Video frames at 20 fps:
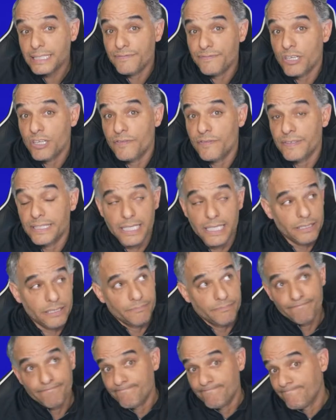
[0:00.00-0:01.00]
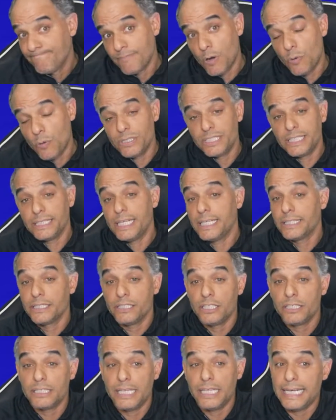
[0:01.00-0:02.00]
Services, which it doesn't
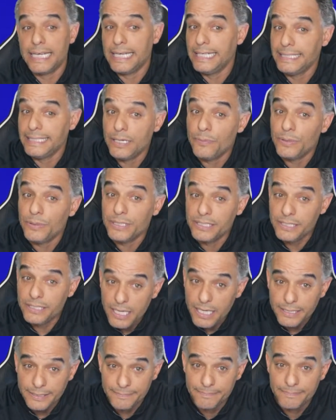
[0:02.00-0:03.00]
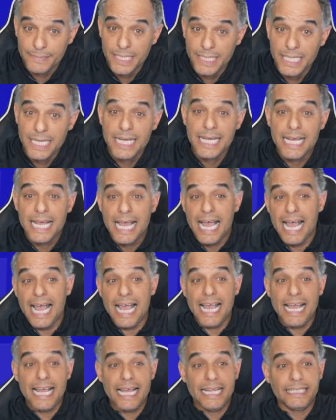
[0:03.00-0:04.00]
look like anything was done.
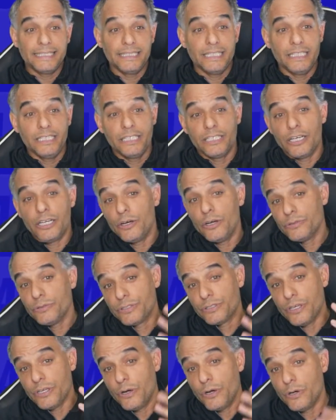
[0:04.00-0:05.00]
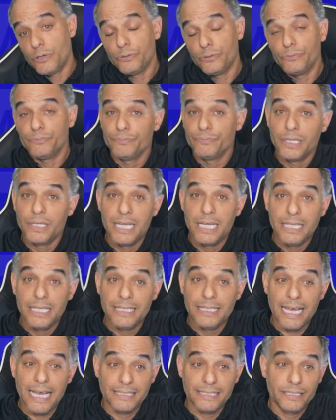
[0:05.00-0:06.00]
And, so
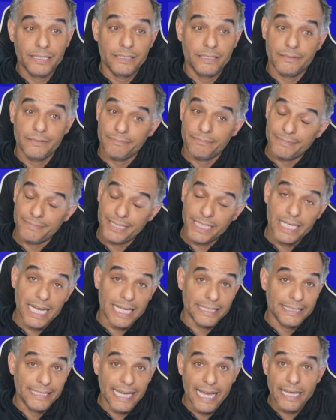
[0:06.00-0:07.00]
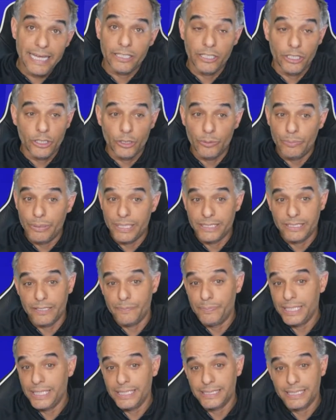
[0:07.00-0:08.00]
you got that little bits of
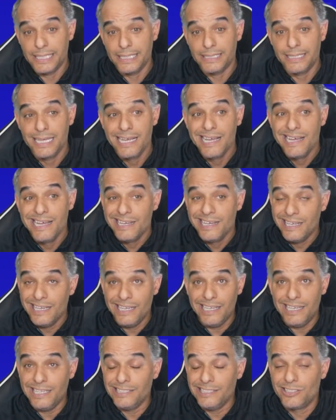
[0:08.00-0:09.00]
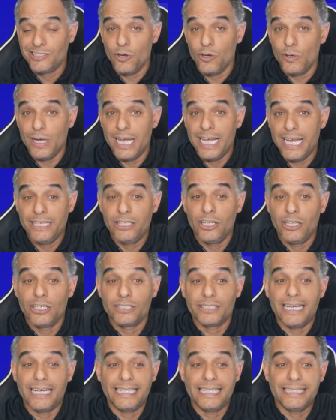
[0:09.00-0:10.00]
pieces. So it looks
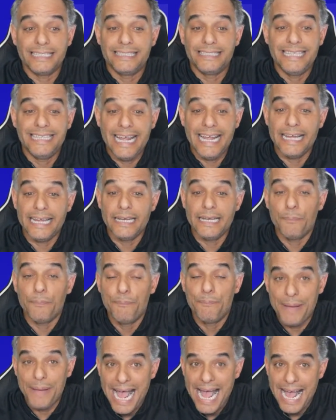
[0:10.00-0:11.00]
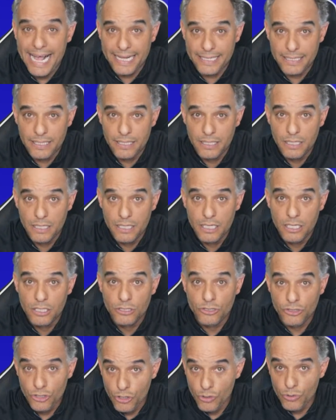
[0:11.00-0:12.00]
like it's dating back
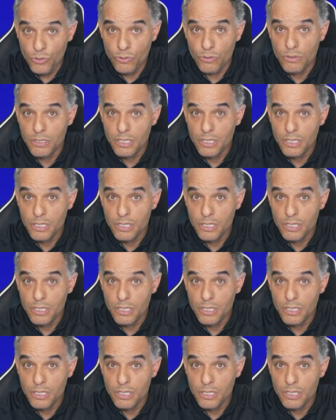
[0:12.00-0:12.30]
a